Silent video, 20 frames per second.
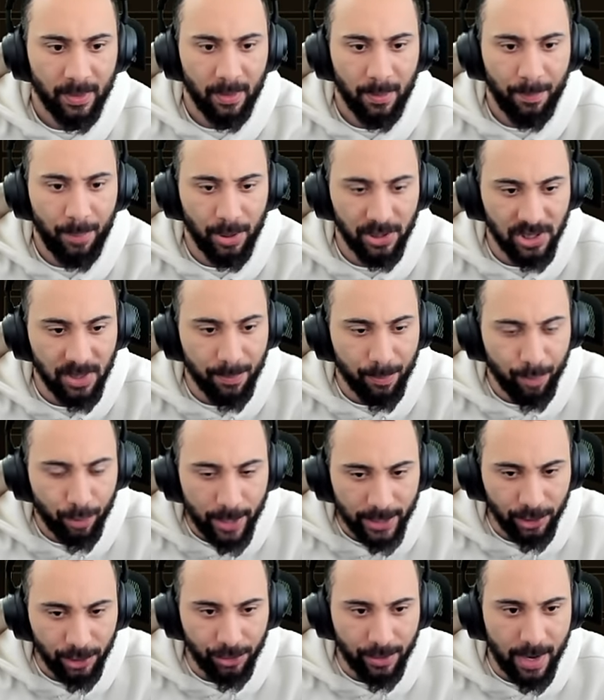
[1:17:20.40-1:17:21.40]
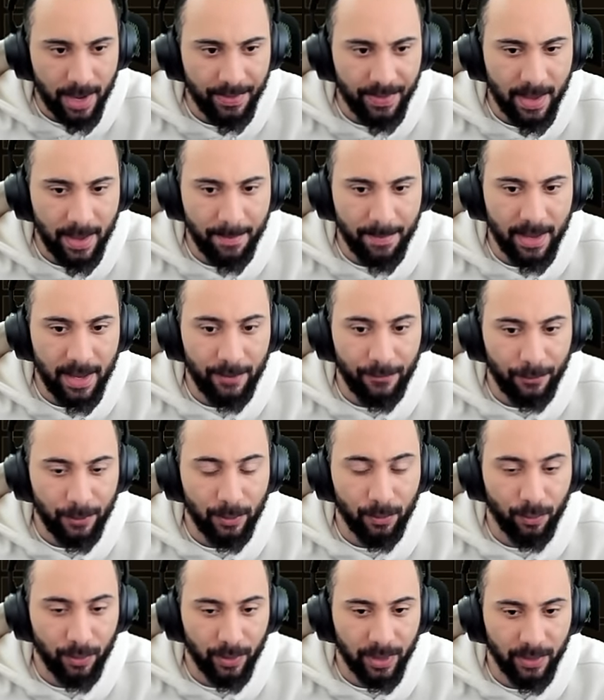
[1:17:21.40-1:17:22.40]
put some pressure on them if
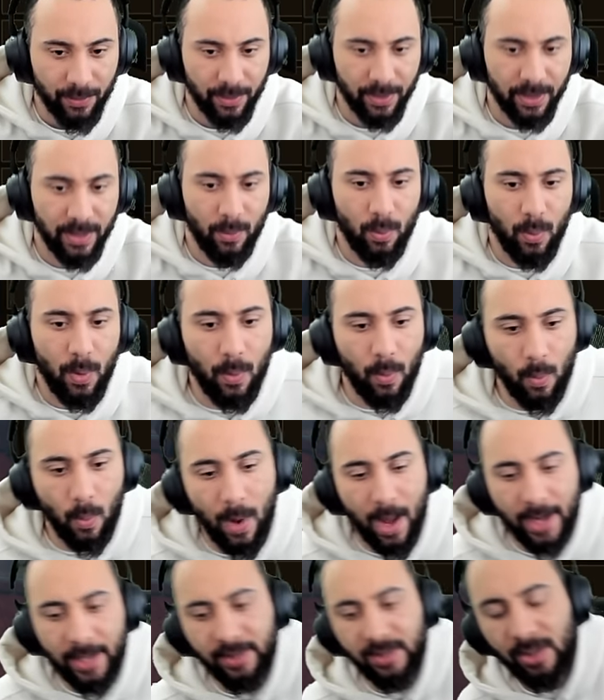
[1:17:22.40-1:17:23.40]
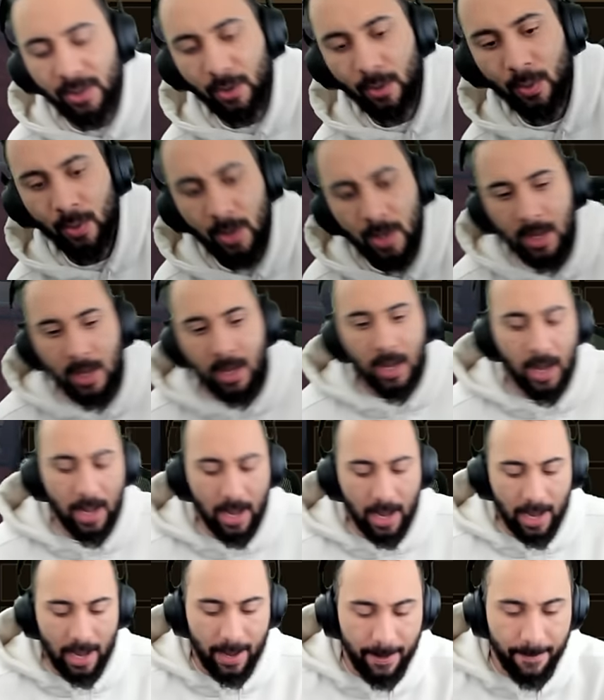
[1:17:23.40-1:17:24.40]
we really, really wanted to.
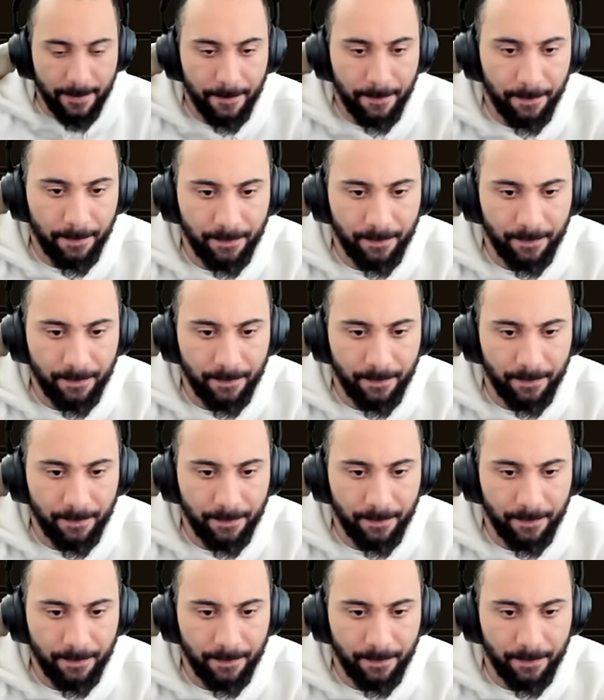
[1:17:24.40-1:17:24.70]
Um,